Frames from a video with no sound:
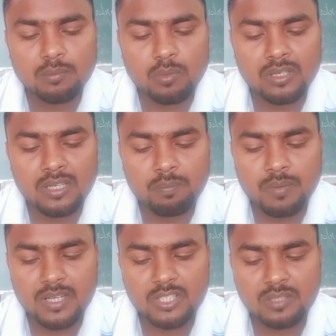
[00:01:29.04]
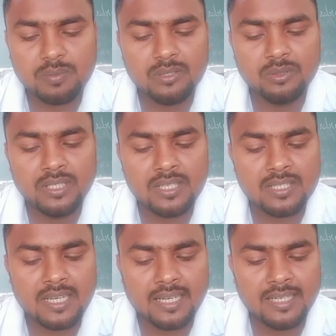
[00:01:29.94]
For the past few days,
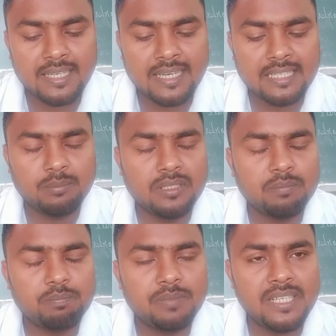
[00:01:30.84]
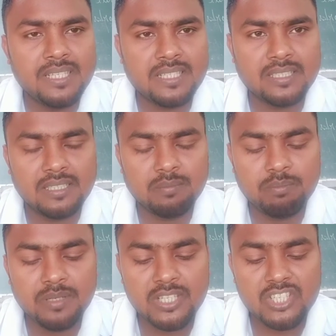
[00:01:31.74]
I had been pleasantly
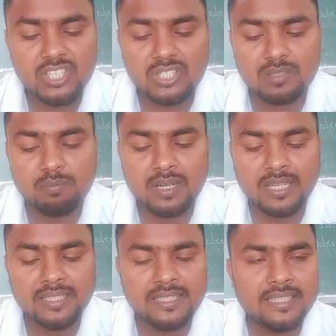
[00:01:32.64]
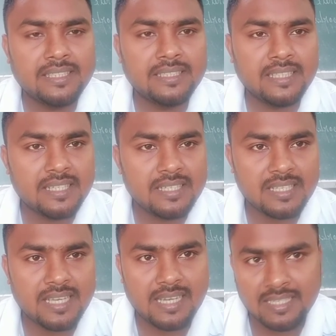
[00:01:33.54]
busied by dignitaries
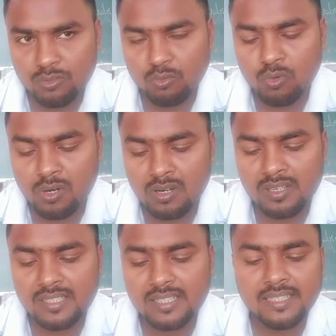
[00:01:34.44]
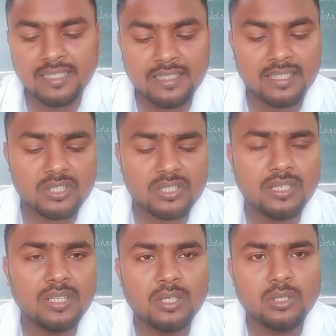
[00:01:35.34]
and world leaders
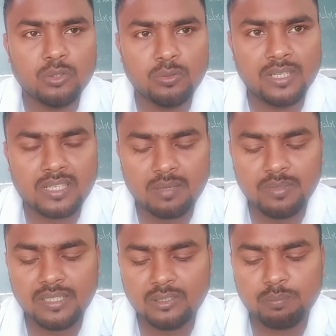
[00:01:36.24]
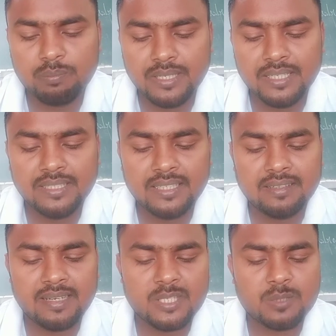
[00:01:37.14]
who were coming to pay their
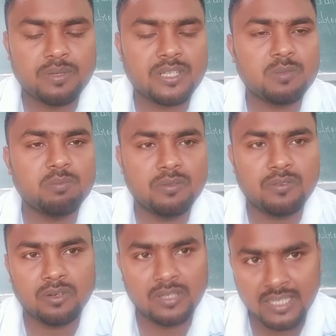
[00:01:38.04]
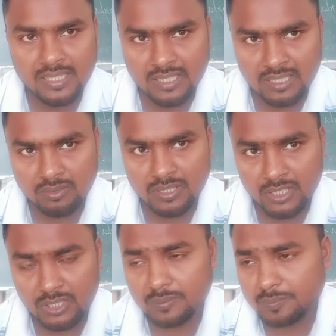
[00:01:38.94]
respects before the inauguration.